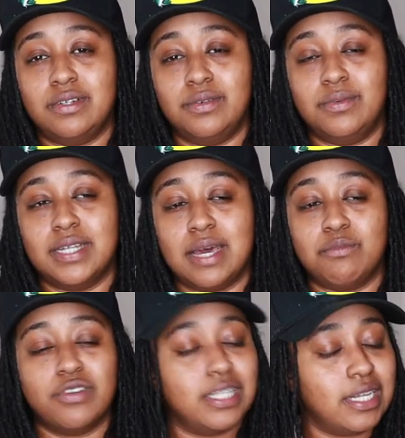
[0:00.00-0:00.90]
It, when
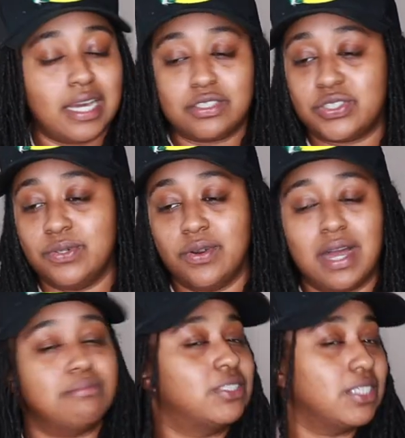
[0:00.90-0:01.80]
I'm really not sure,
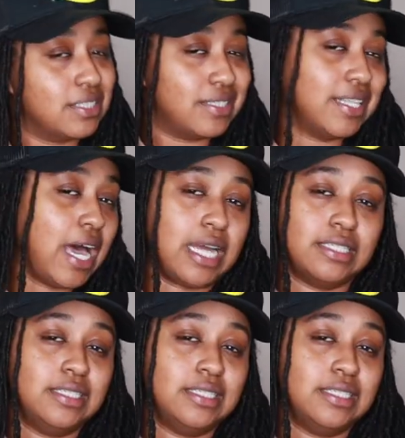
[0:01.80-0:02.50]
I'm just not.